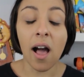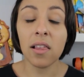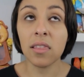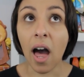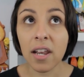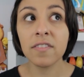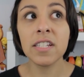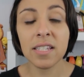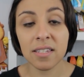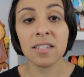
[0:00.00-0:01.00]
A lot of the
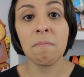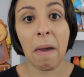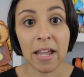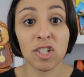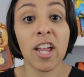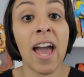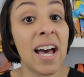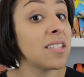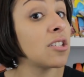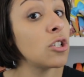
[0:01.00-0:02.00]
Disney magic
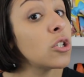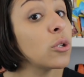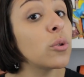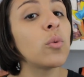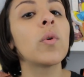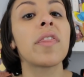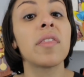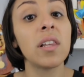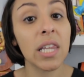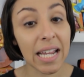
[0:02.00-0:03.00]
has to do with
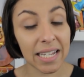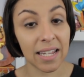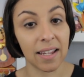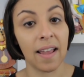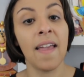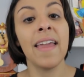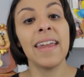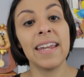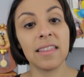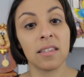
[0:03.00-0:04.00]
the lighting
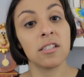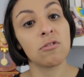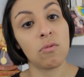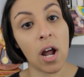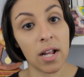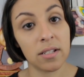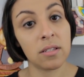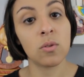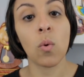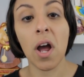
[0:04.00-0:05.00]
in these rides.
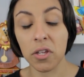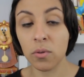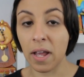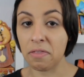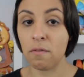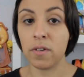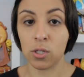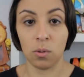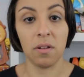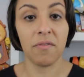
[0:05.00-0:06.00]
It's why you get the
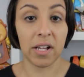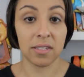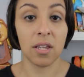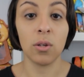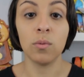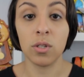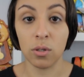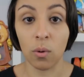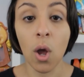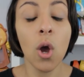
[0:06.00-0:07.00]
visual effects that you do.